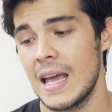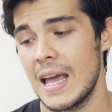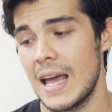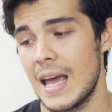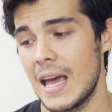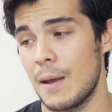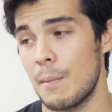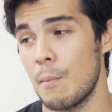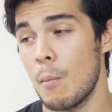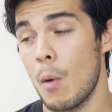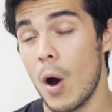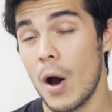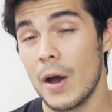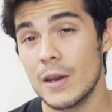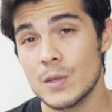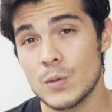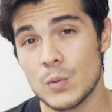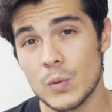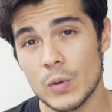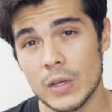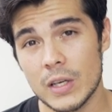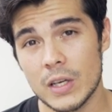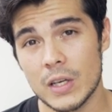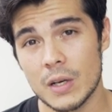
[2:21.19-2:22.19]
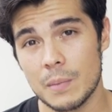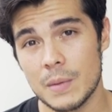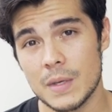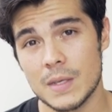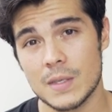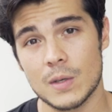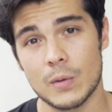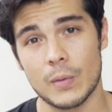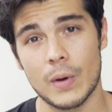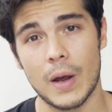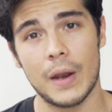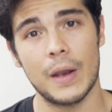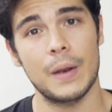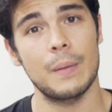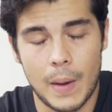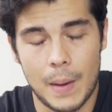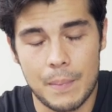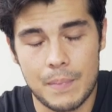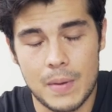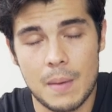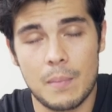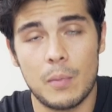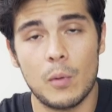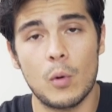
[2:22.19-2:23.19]
And Mon is really gonna be surrounded
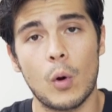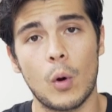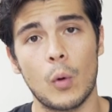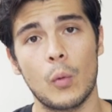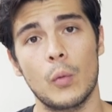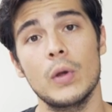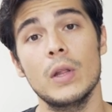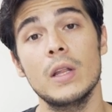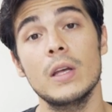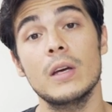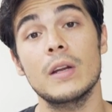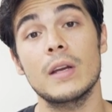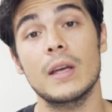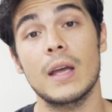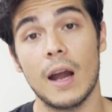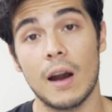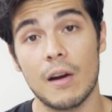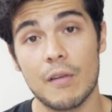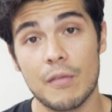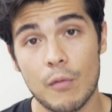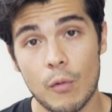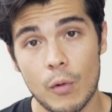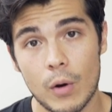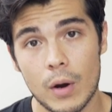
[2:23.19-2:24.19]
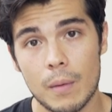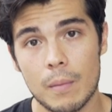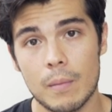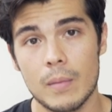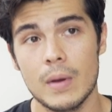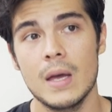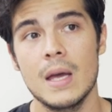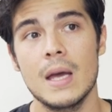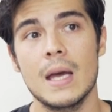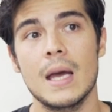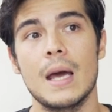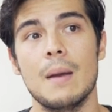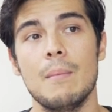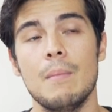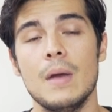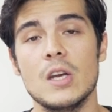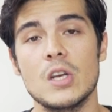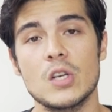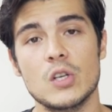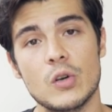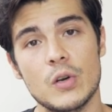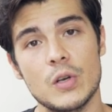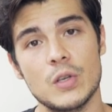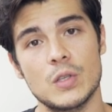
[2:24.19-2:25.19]
by people who are really gonna care for him and
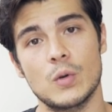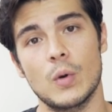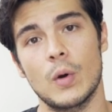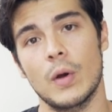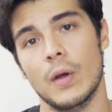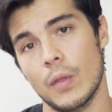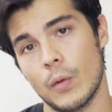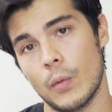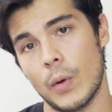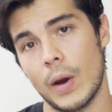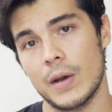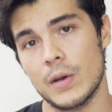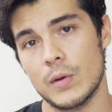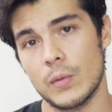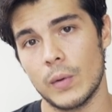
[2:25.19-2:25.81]
make sure he's going in the right